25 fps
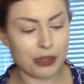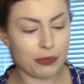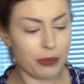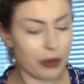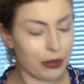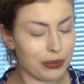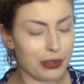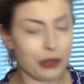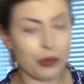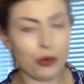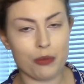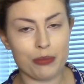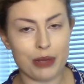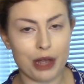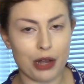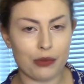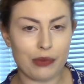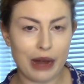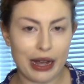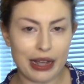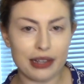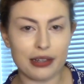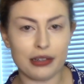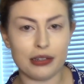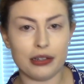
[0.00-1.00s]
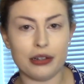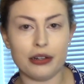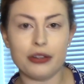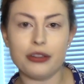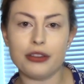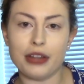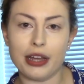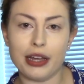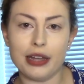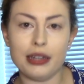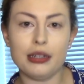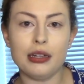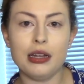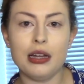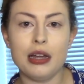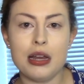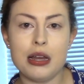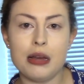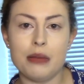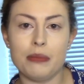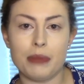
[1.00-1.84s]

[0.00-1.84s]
it probably won't be a regular thing,